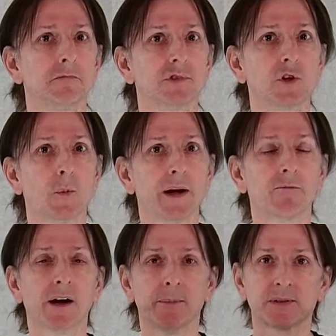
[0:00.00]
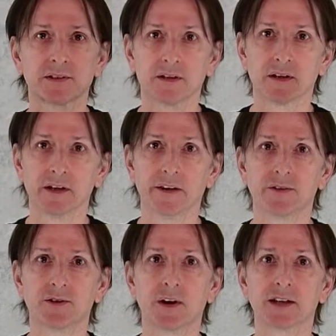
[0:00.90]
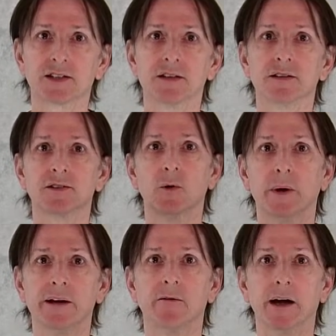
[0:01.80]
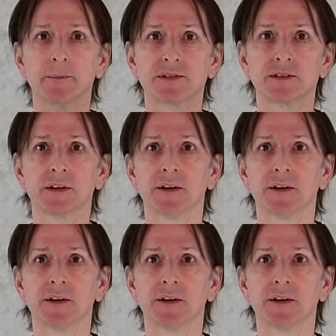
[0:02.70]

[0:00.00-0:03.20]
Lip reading: so many reps, the other direction, so many reps.